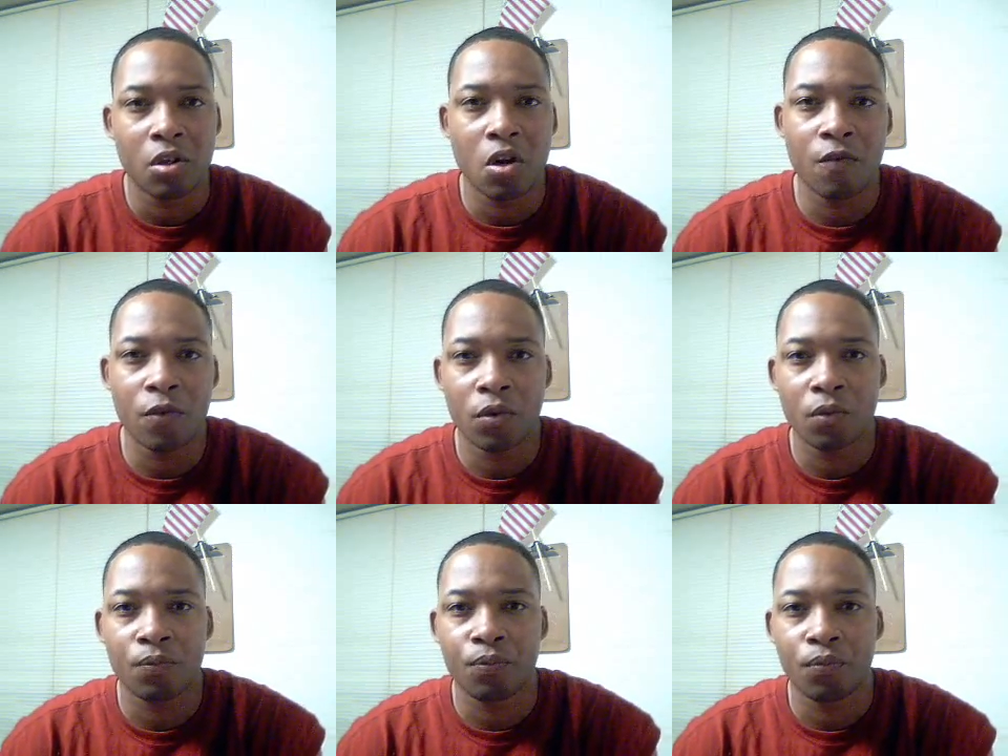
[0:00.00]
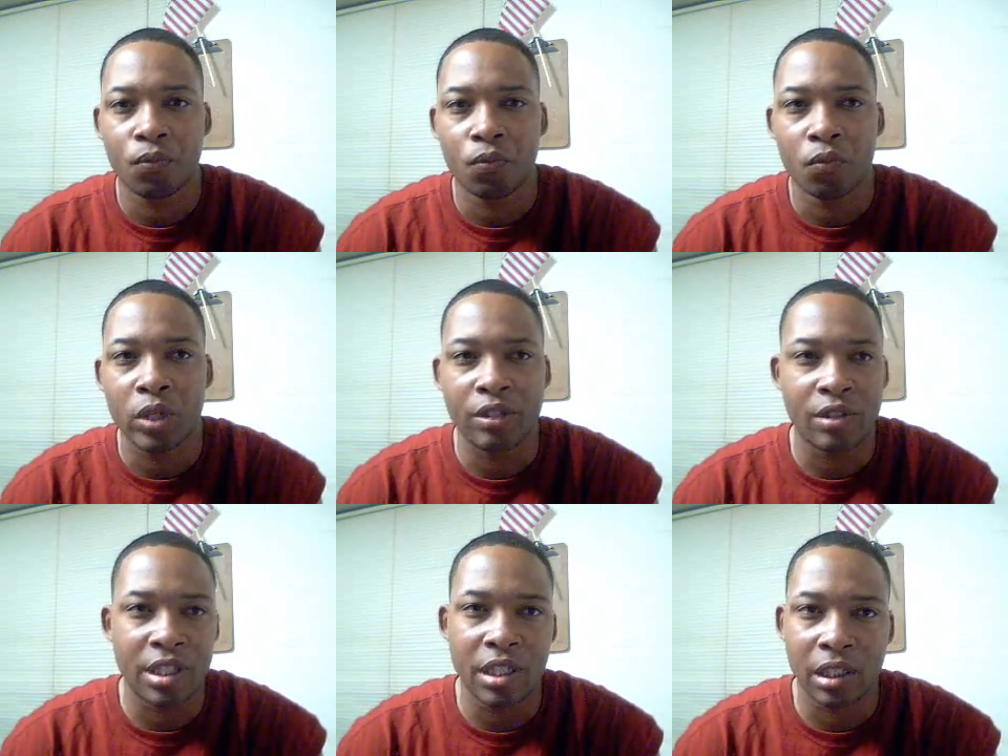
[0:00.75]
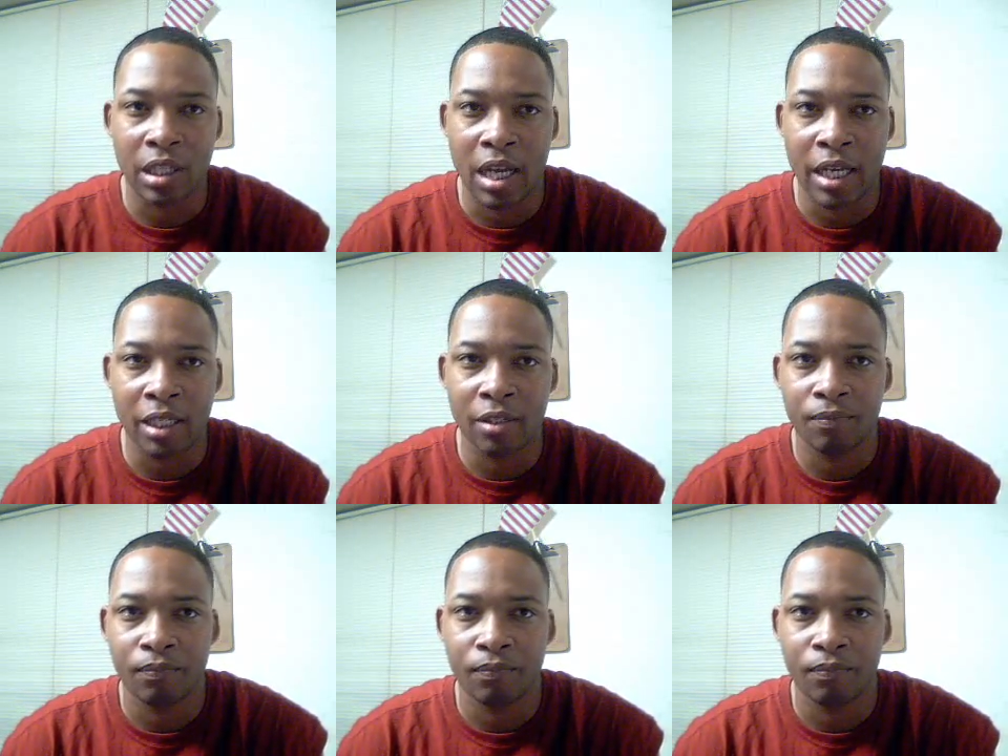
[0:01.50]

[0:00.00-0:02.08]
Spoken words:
over what you didn't like